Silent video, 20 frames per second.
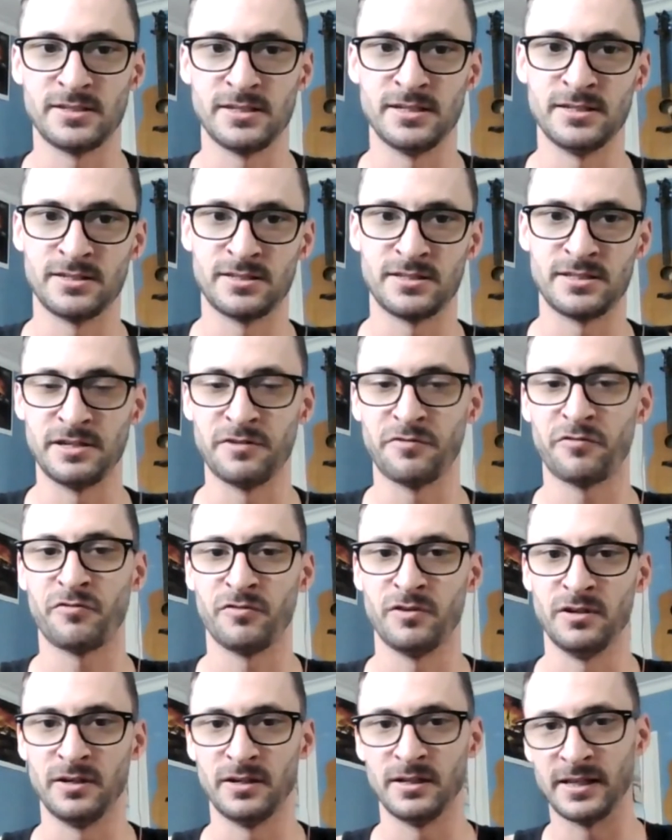is
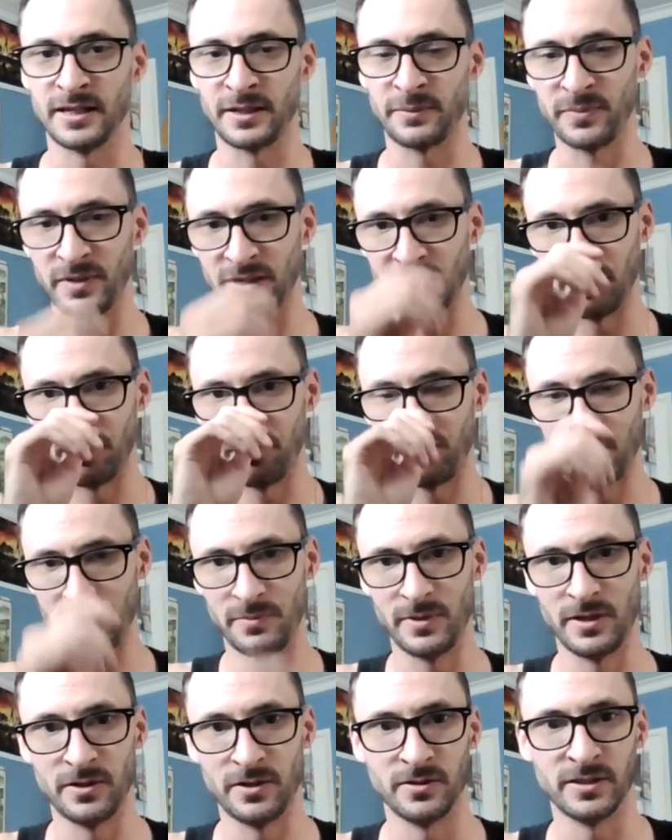different, like being a
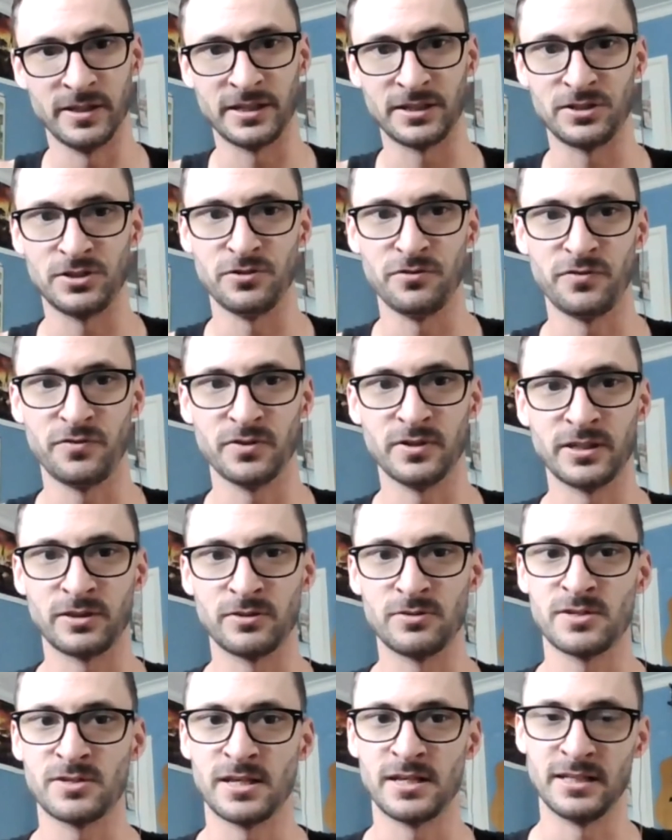female? Like, do you feel like
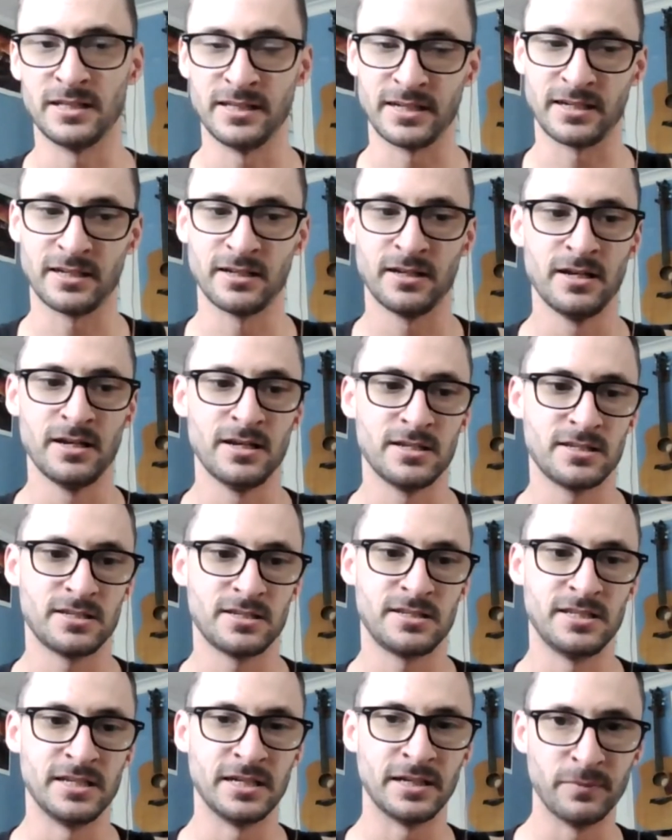there's any like
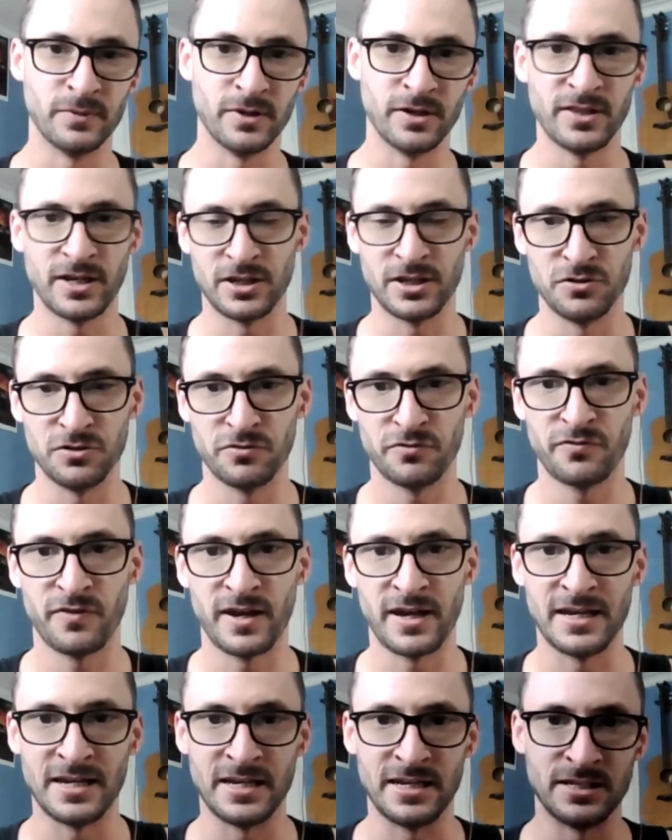stigma that you
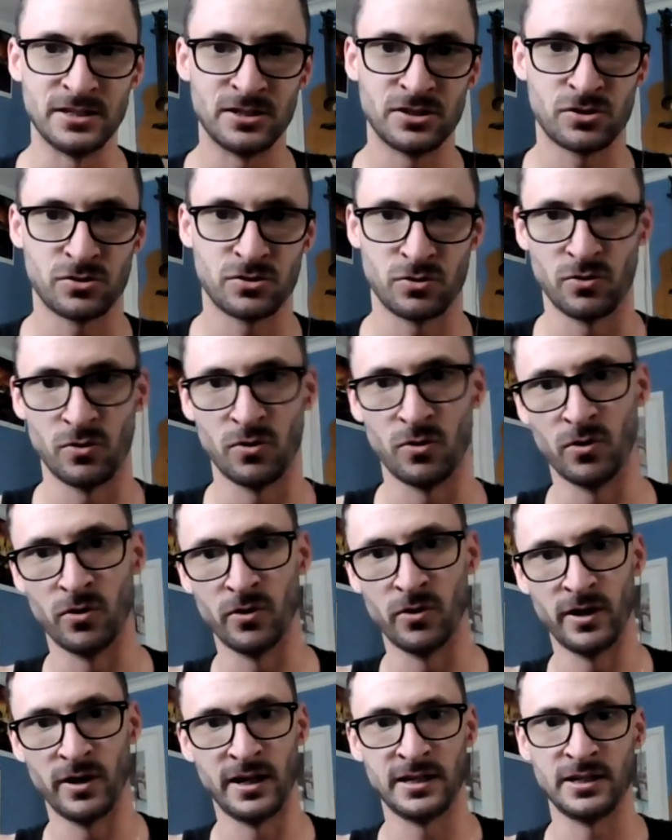face,
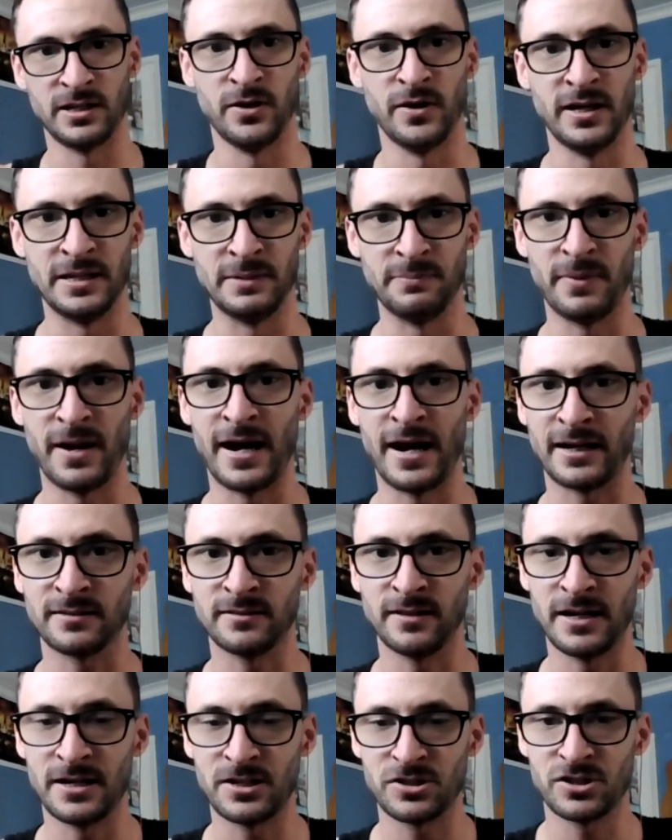or and any
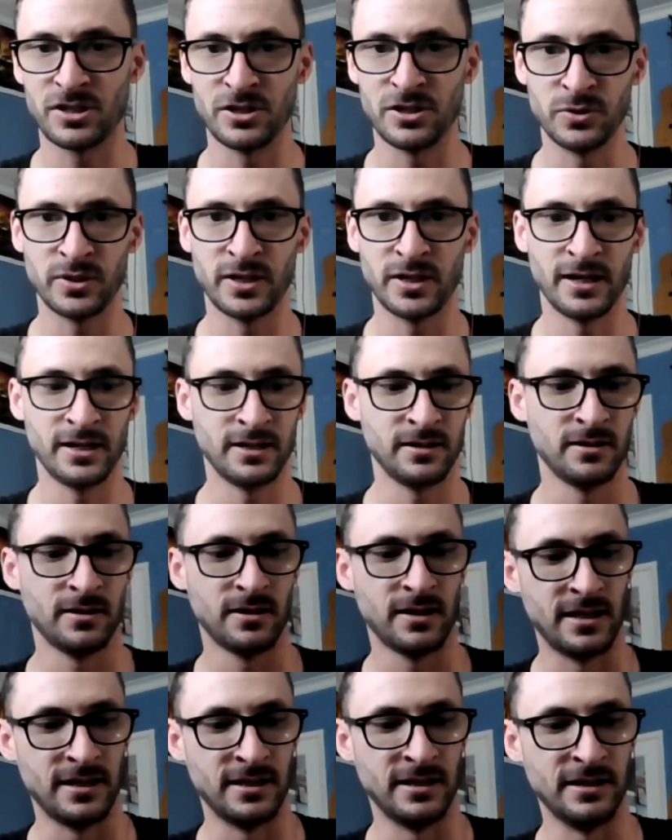backlash that you get?
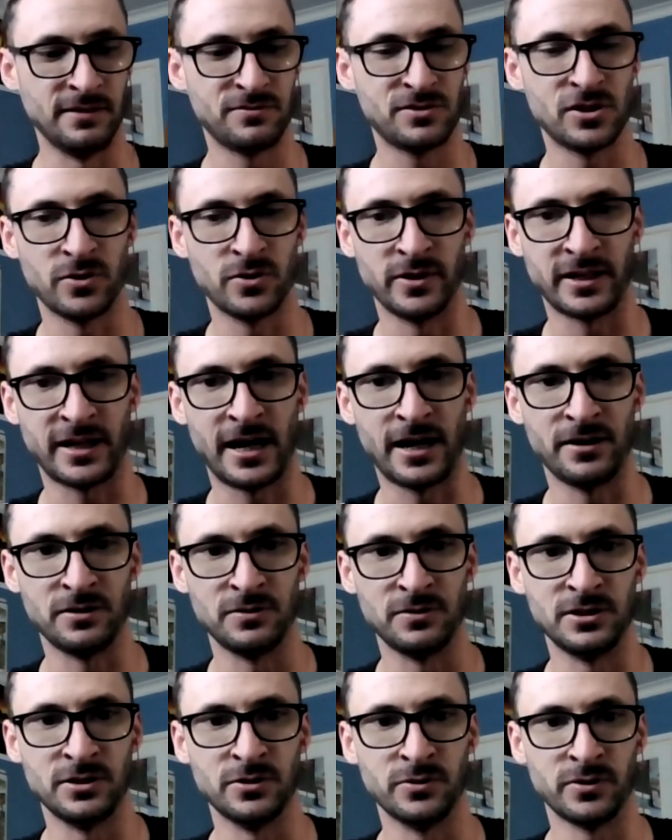And then if so, like how do you
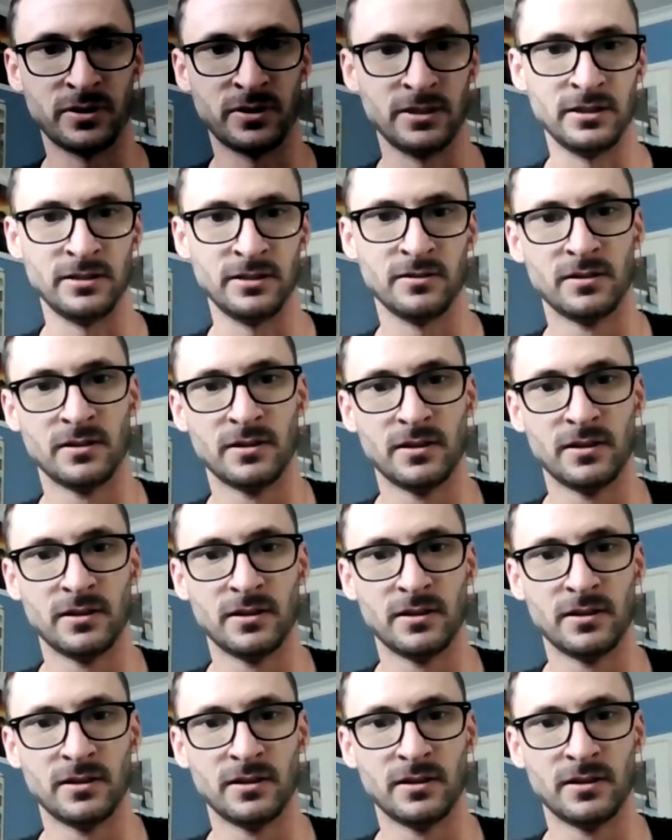deal with it?